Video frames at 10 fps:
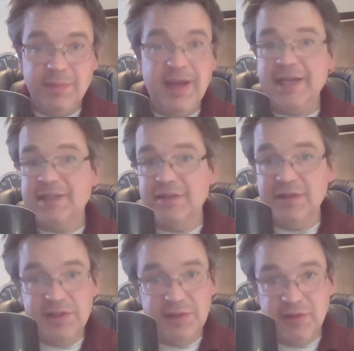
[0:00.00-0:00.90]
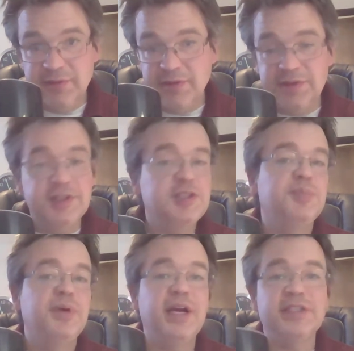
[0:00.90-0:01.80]
back to this universe,
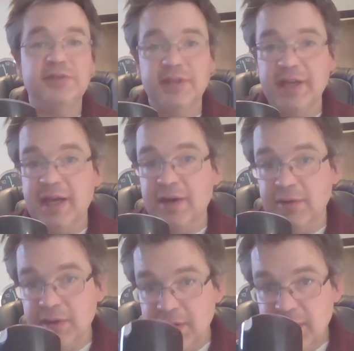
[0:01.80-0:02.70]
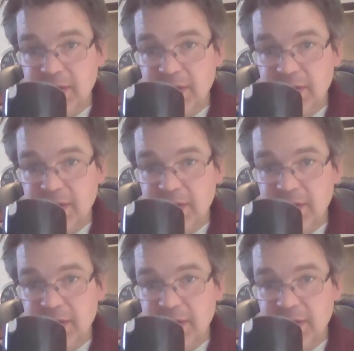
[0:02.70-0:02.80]
especially now